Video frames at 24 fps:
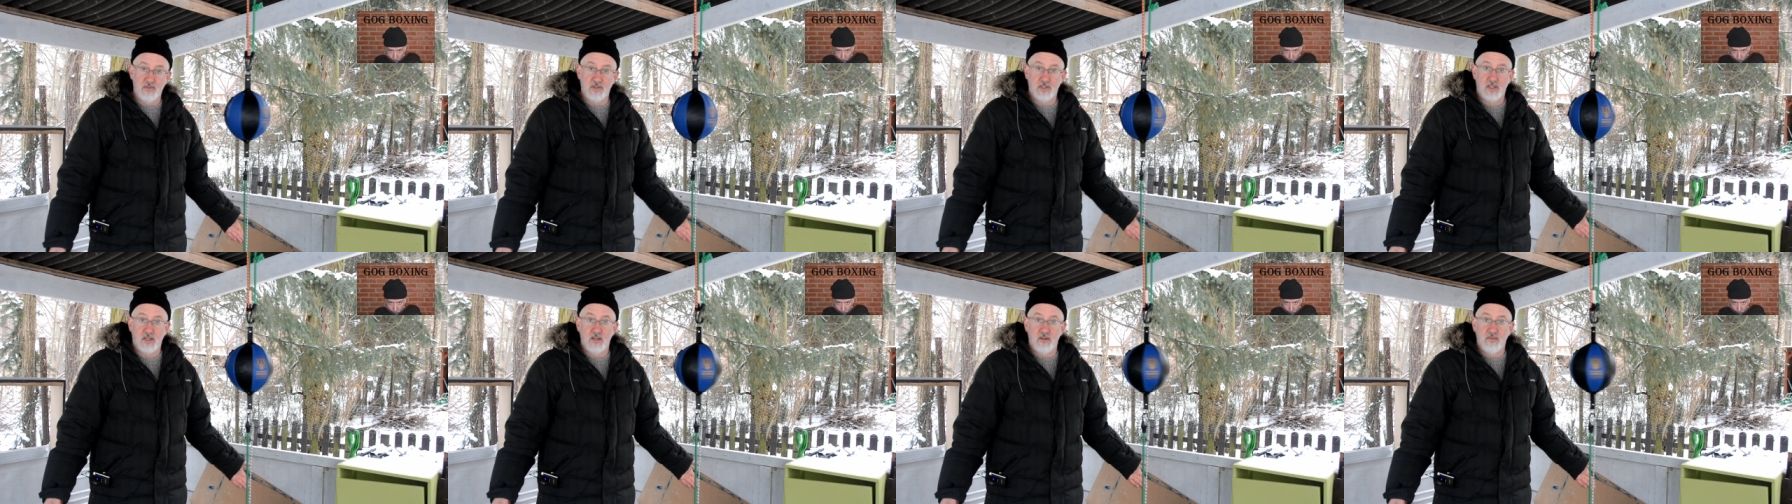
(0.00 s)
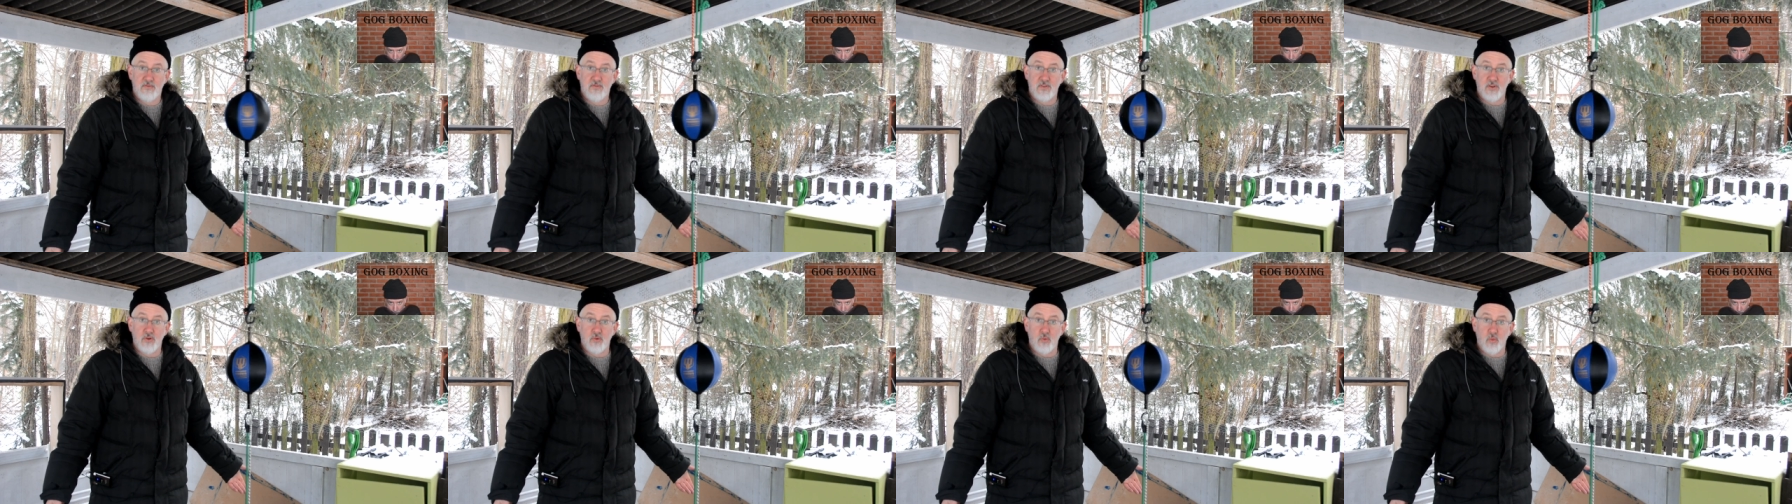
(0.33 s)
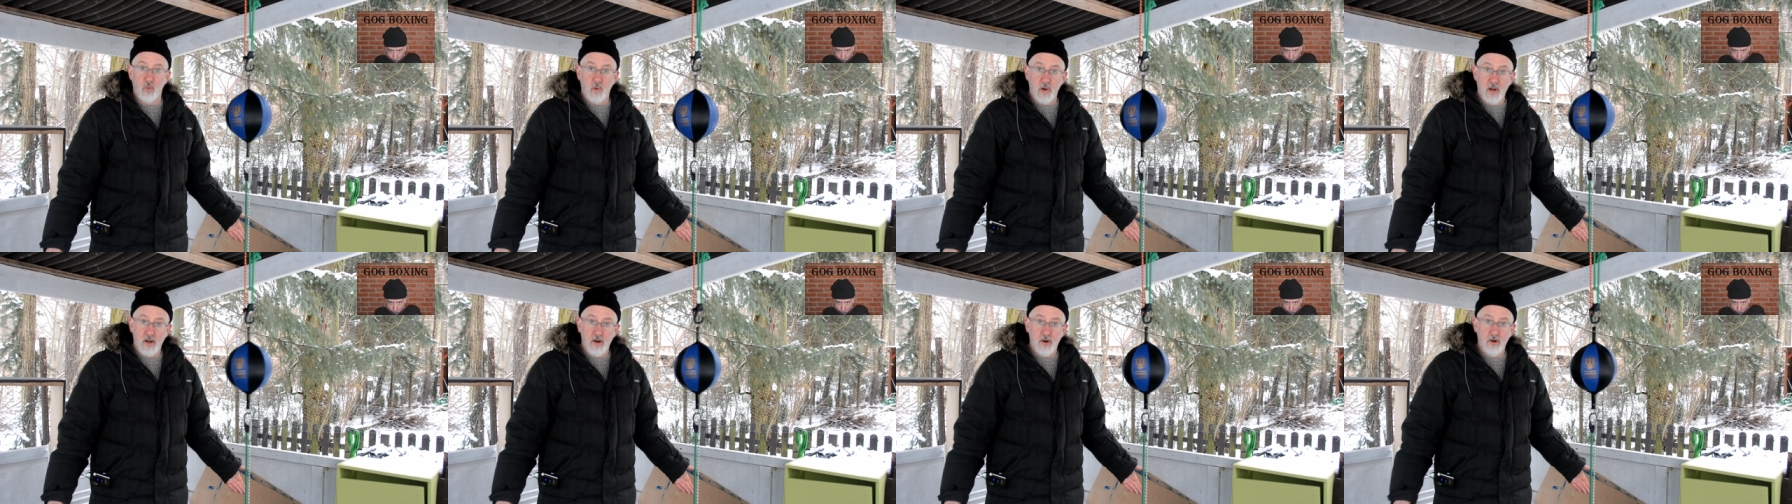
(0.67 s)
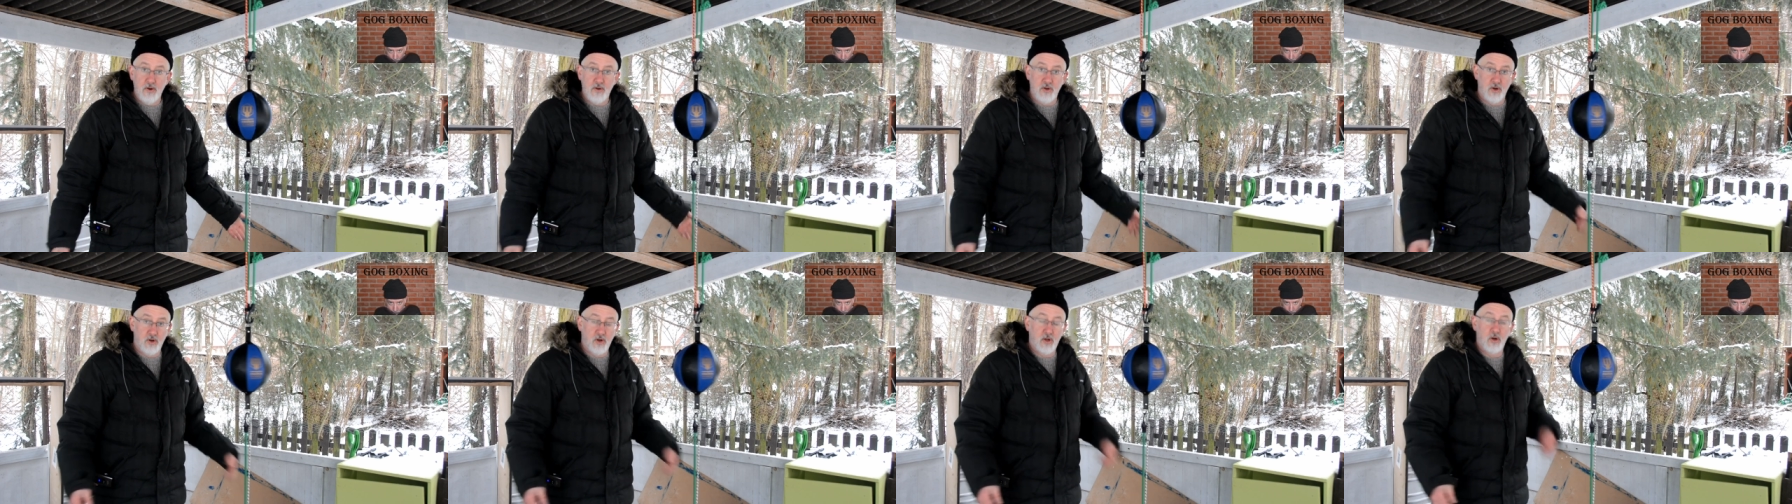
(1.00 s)
It's going to feel
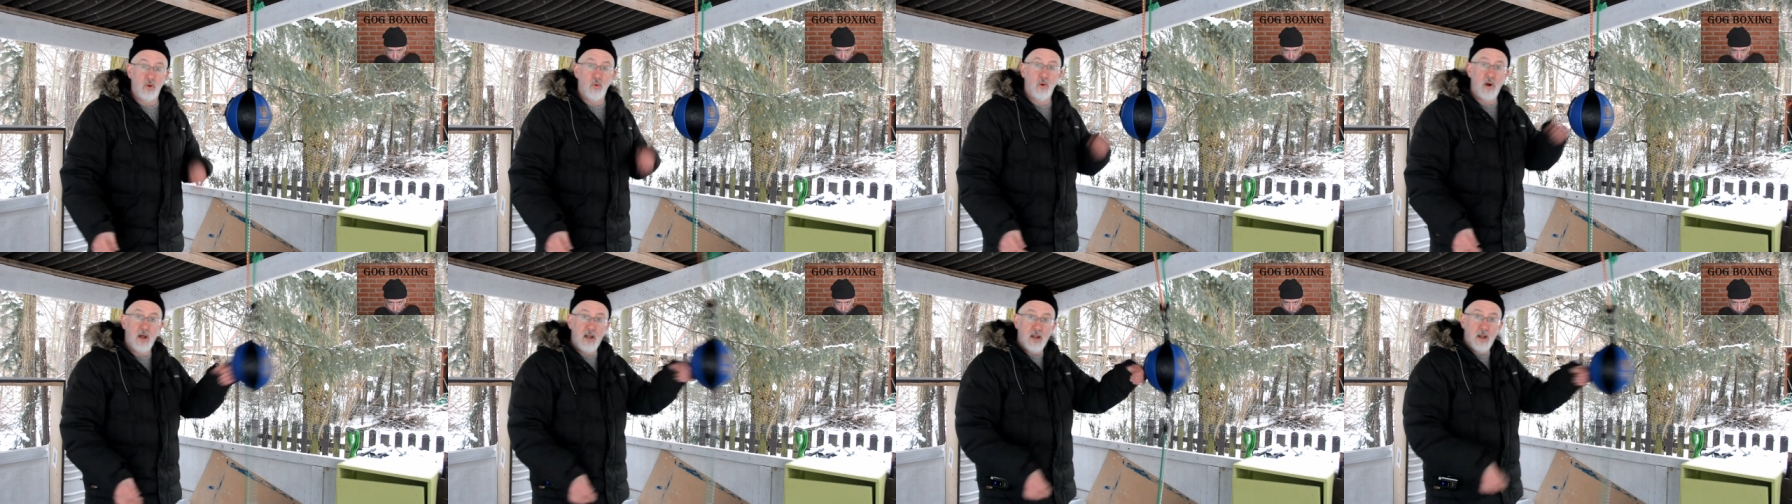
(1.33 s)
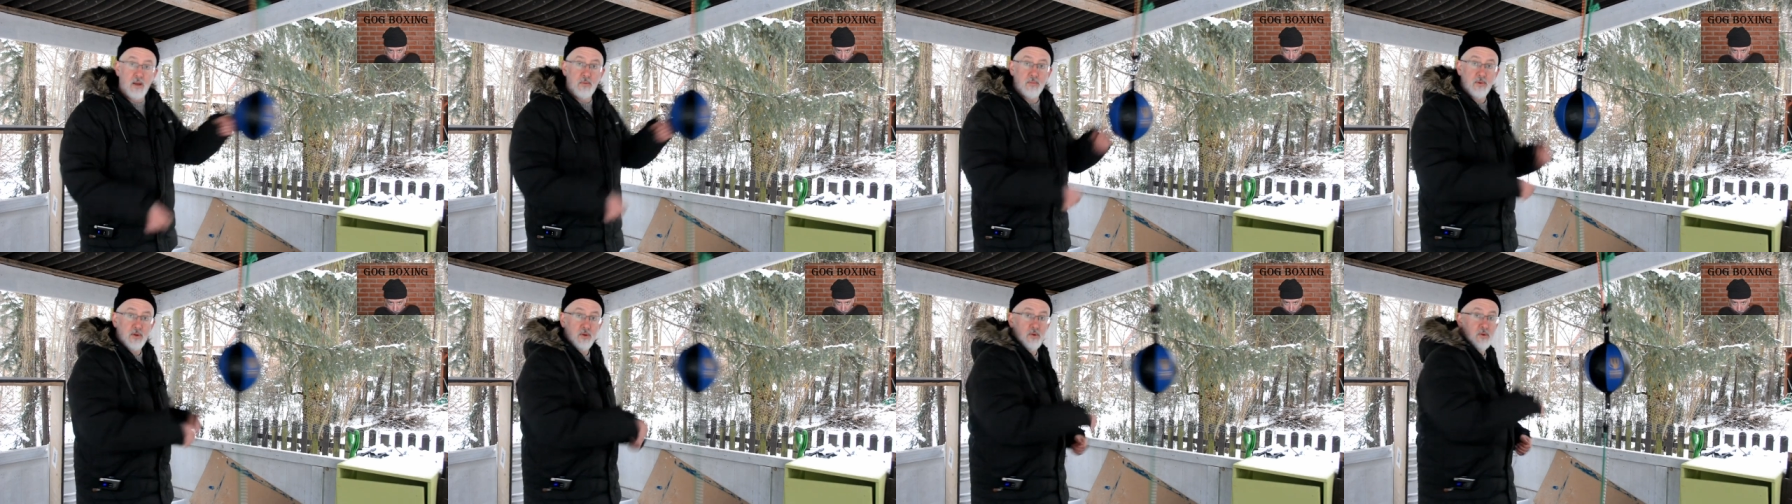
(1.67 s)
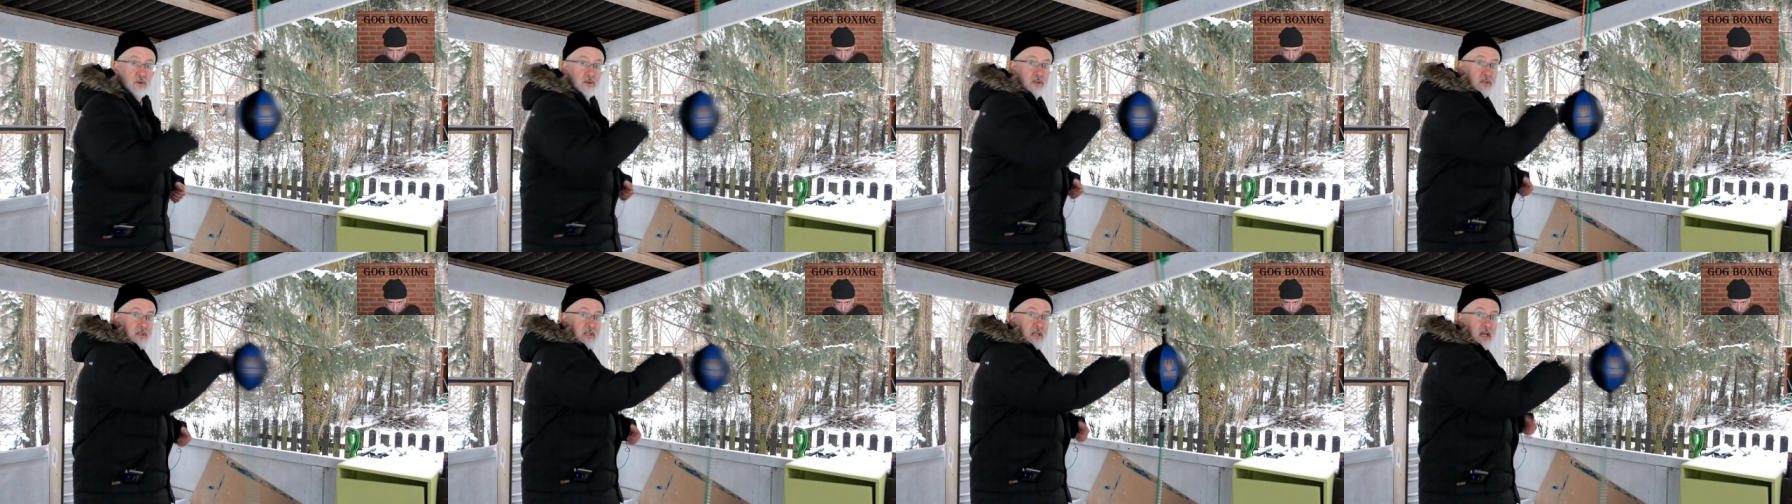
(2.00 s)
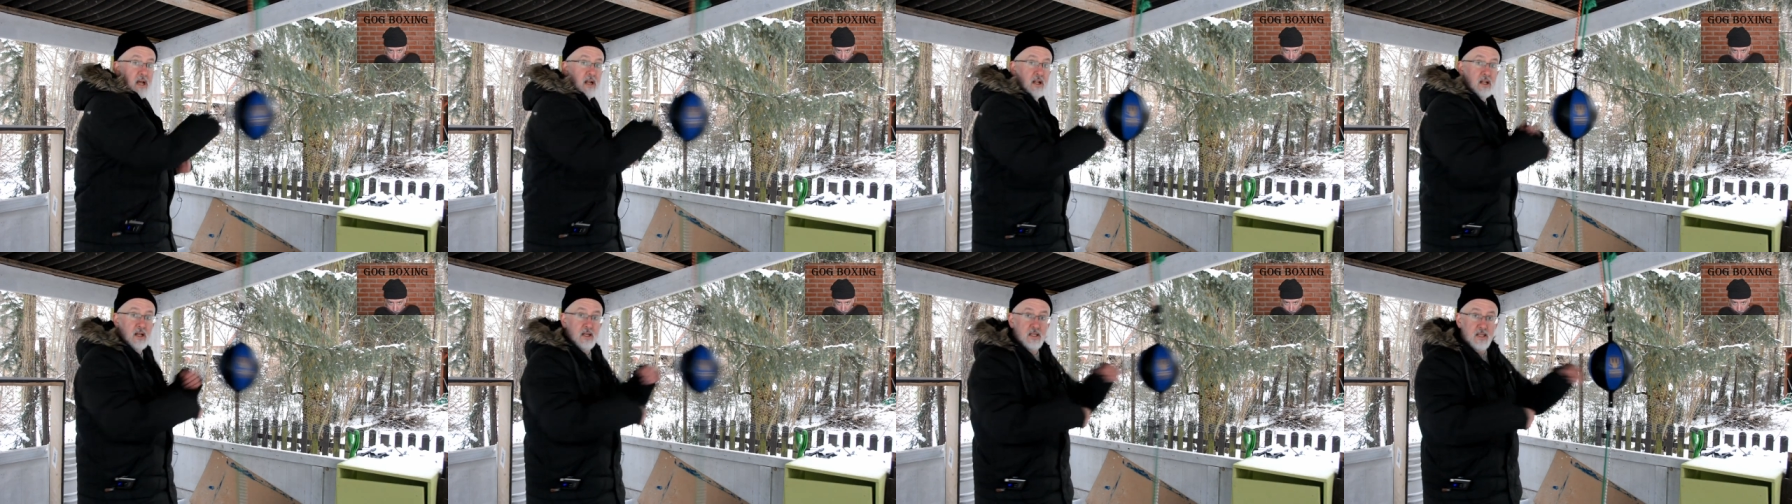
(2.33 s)
weird. You're going to wind up doing just
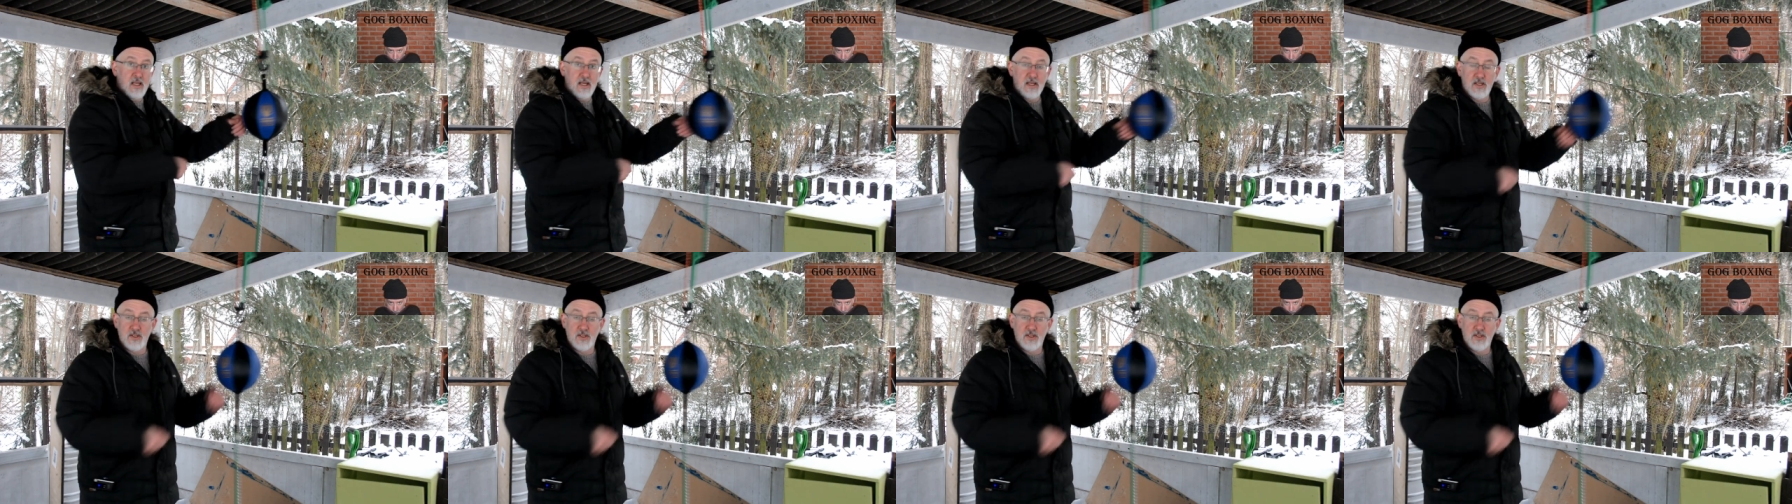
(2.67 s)
kind of like that,